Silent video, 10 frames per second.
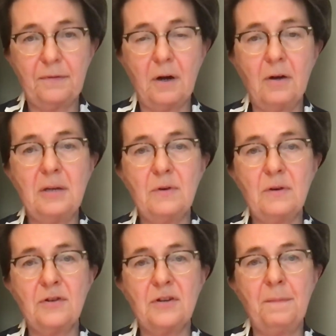And that
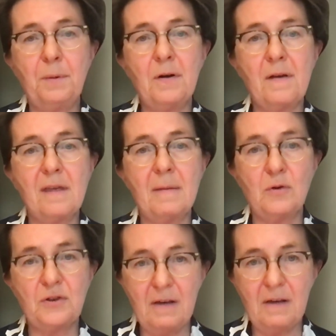was the end of
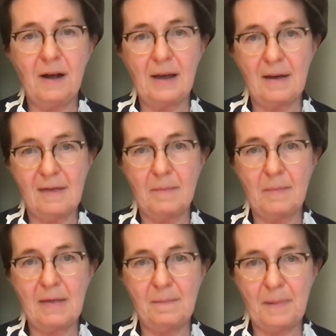a certain
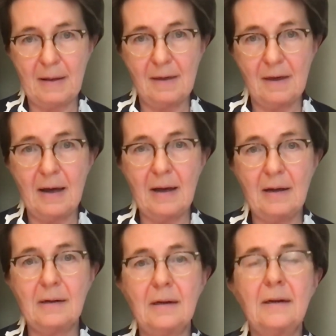dream of Polish